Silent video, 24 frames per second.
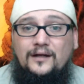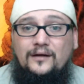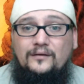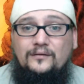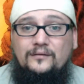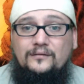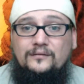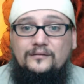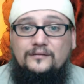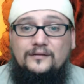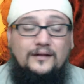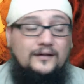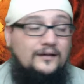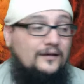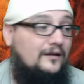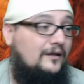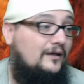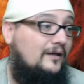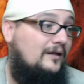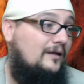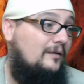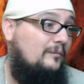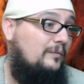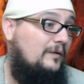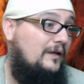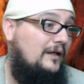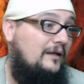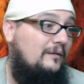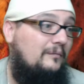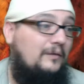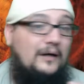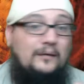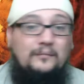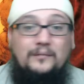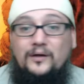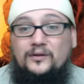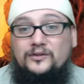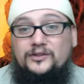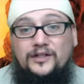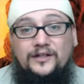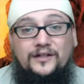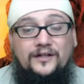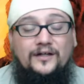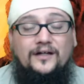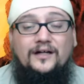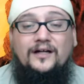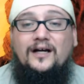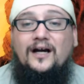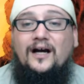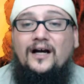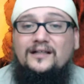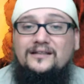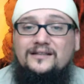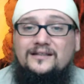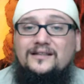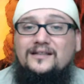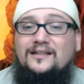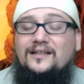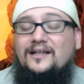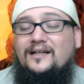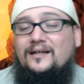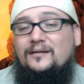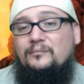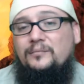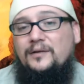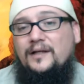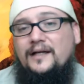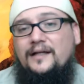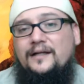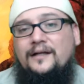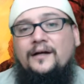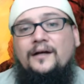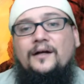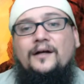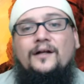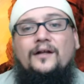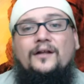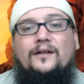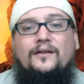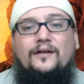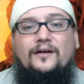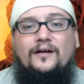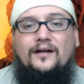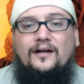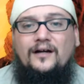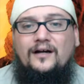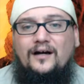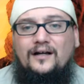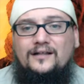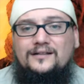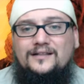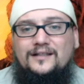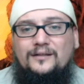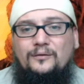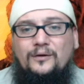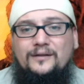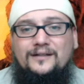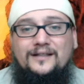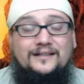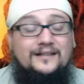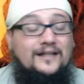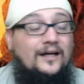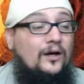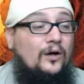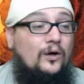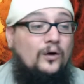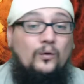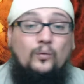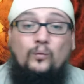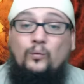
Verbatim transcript: You know? Then they're going to complain about Moshe. They're going to constantly complain. They're going to constantly want this.